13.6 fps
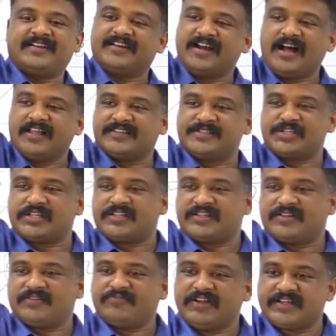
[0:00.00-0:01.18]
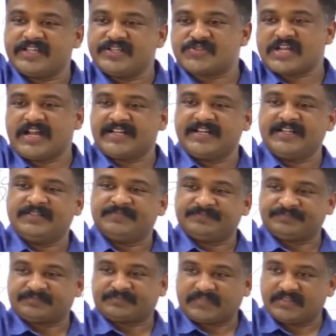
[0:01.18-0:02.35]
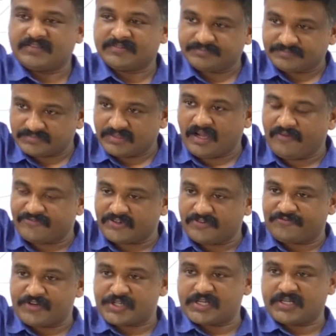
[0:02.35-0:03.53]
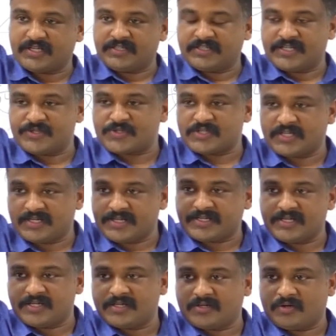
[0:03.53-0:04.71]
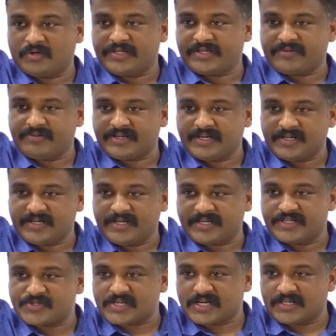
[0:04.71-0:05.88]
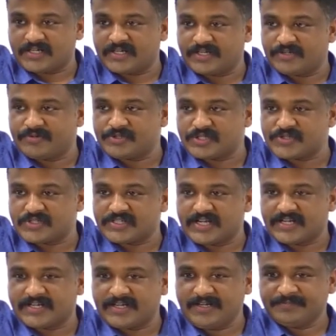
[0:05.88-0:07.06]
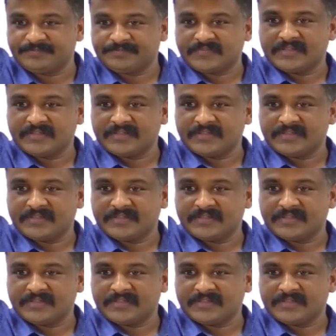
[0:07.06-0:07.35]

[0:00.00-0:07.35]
Gandhiji. When he started, after fishing in this uh, like uh, holy river Ganga, he started individual satyagraha.